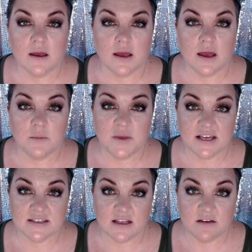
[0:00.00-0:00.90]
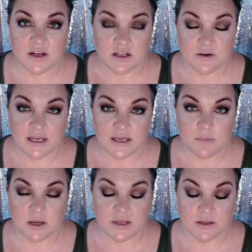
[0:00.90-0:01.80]
And because I love Hello Kitty and
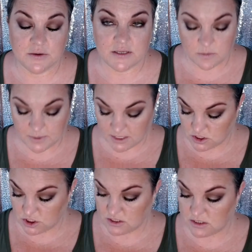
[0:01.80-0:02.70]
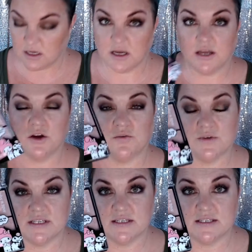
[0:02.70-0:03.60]
My Melody so much, I couldn't
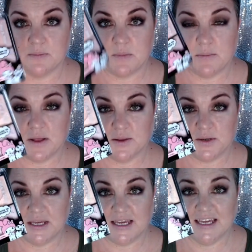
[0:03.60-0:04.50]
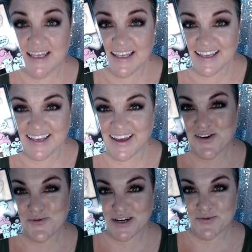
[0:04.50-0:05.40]
resist the My Melody
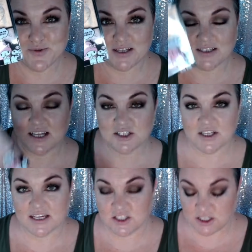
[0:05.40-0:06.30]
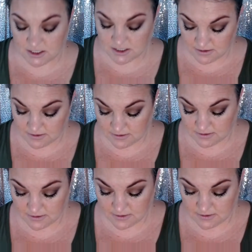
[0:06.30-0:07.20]
Wet n Wild collection last year.
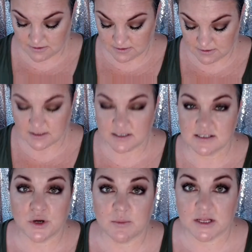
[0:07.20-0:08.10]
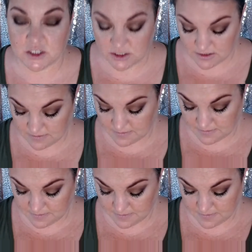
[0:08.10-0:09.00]
Some pretty blushes.
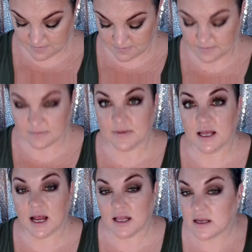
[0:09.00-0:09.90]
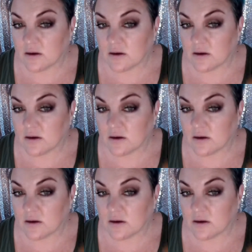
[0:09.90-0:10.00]
Highlight.